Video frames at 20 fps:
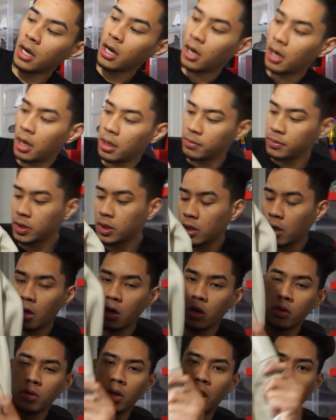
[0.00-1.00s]
Um,
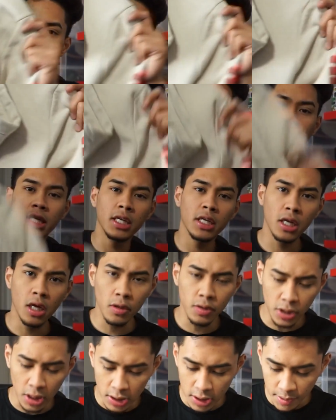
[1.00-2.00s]
so if you guys didn't
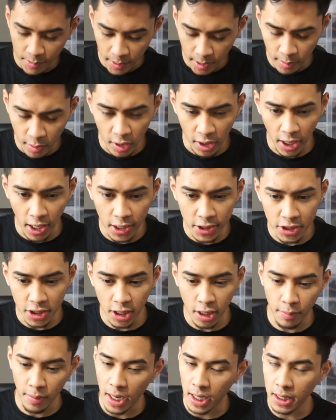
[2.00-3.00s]
know, Justin Bieber and
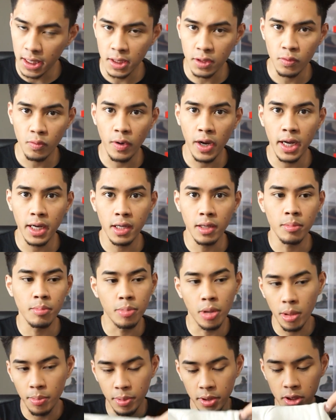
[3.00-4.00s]
H&M had this random
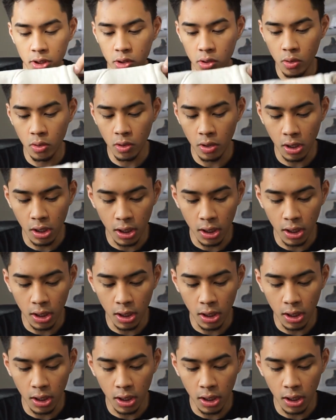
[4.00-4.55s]
purpose tour